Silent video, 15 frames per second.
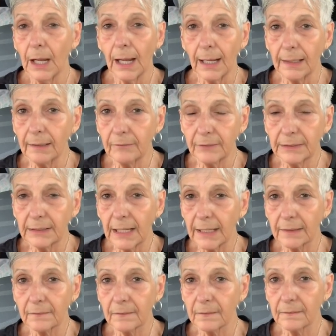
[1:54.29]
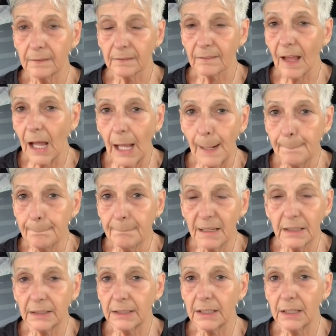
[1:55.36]
I live in Texas. It's hot and
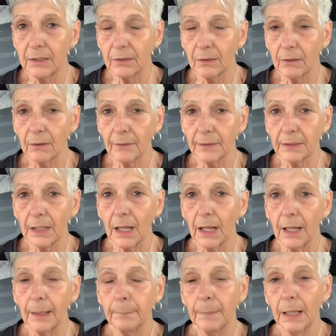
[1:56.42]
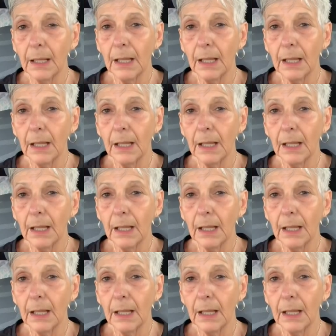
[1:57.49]
muggy here all the time.